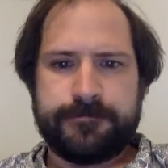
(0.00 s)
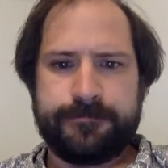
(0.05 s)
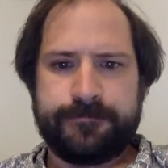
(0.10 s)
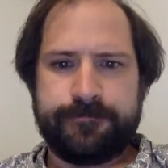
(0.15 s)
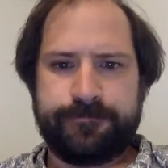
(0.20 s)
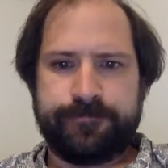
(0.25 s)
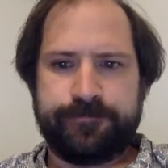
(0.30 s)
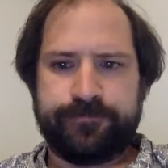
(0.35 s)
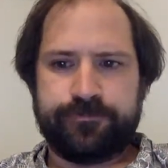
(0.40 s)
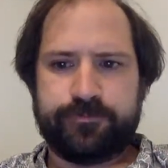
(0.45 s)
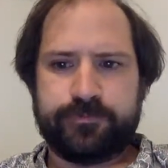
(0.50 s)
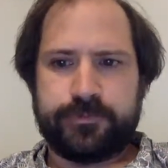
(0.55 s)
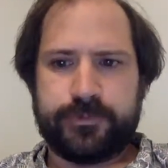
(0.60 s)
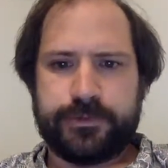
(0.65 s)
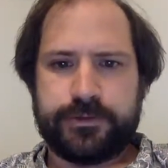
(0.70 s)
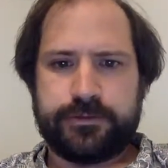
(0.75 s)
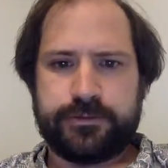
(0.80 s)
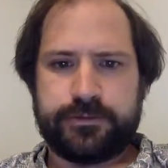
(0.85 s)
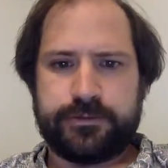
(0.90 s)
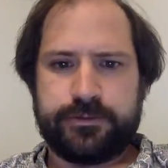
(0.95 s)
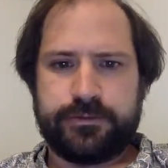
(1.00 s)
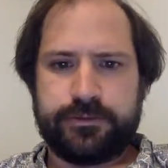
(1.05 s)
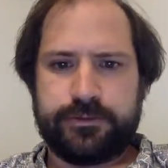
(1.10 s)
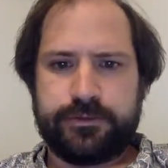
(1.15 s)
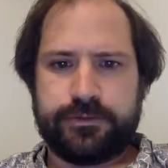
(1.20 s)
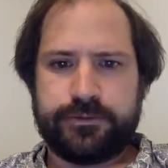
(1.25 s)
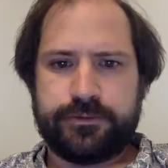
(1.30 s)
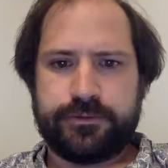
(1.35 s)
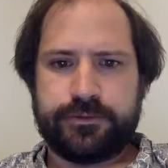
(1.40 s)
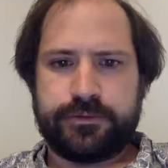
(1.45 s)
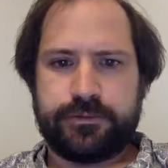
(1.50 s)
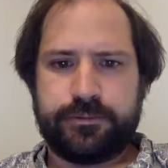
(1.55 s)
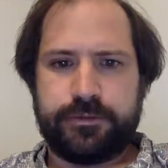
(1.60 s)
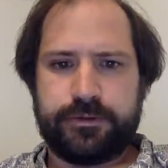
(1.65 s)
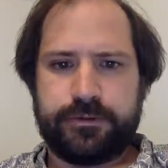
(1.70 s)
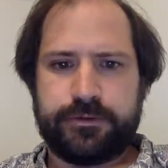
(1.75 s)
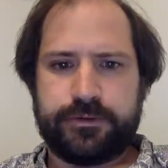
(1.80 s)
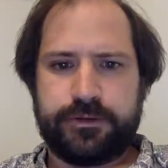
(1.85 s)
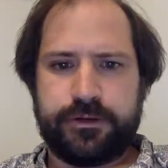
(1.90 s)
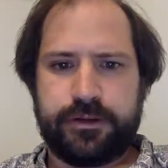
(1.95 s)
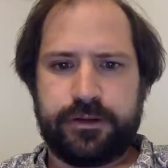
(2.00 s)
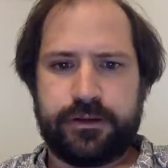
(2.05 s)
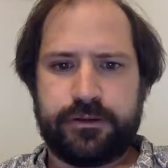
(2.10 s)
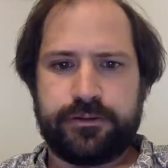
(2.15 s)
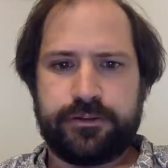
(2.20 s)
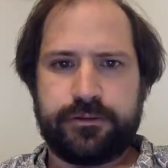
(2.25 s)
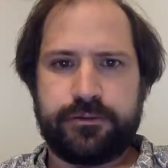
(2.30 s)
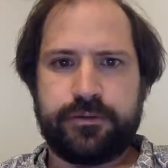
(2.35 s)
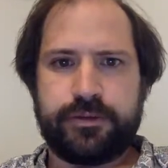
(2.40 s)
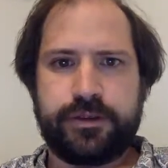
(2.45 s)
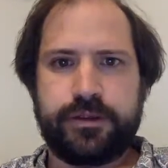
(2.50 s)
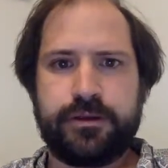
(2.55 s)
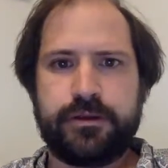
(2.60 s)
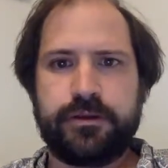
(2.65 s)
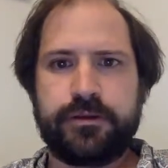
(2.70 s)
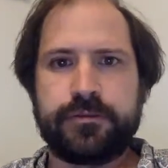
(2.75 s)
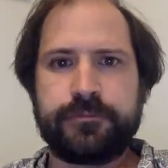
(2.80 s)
I can do this. This would be slide 3.